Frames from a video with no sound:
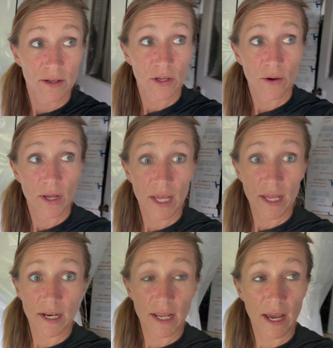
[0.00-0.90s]
go
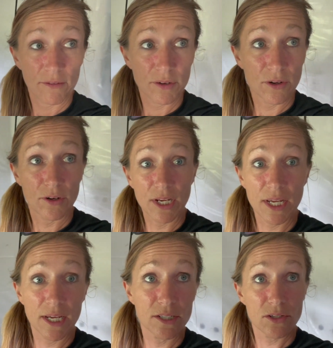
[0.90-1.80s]
ahead after
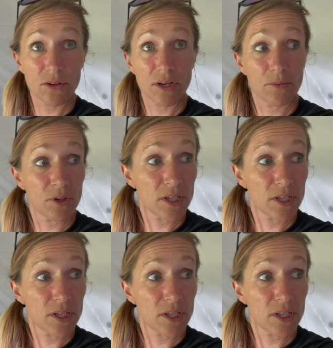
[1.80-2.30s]
he gets all done with